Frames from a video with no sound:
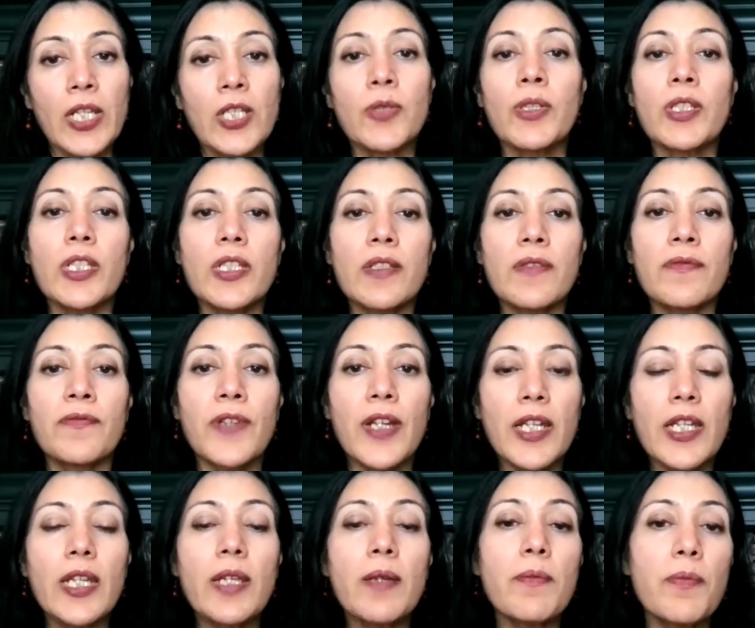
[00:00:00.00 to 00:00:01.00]
So it's
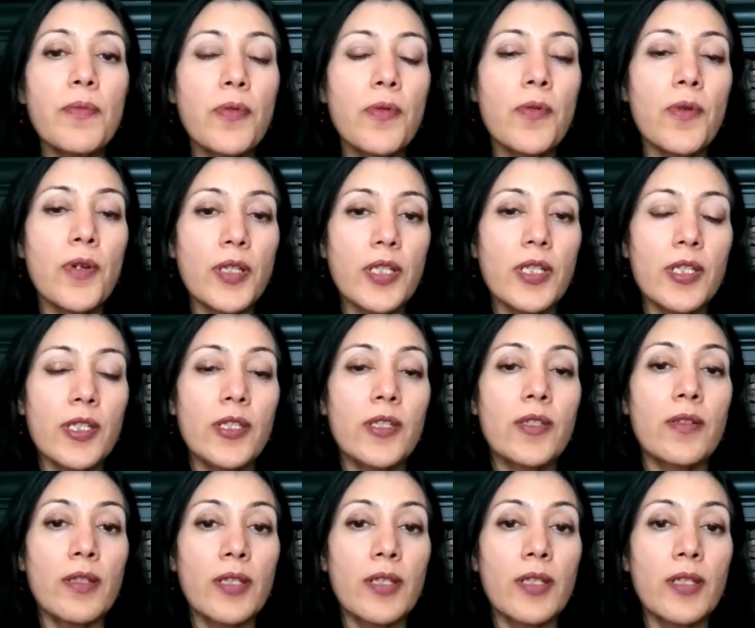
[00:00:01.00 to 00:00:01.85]
very important